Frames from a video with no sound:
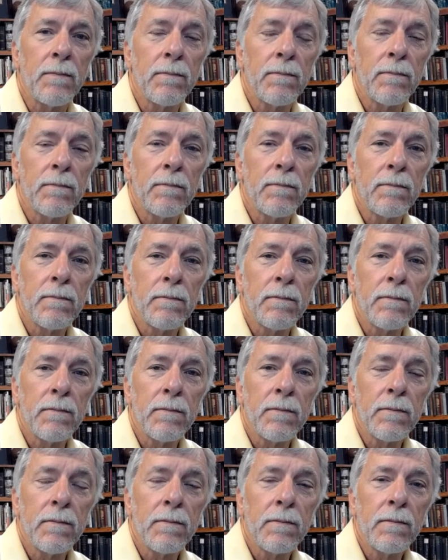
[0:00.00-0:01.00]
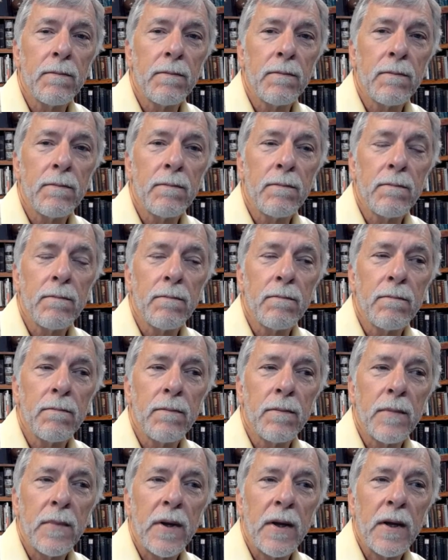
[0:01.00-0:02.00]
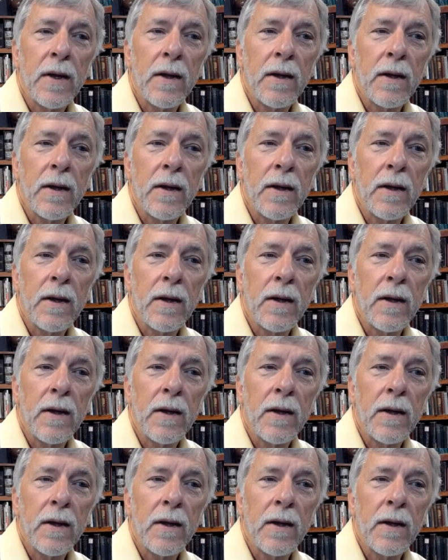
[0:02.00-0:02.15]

(no one is talking)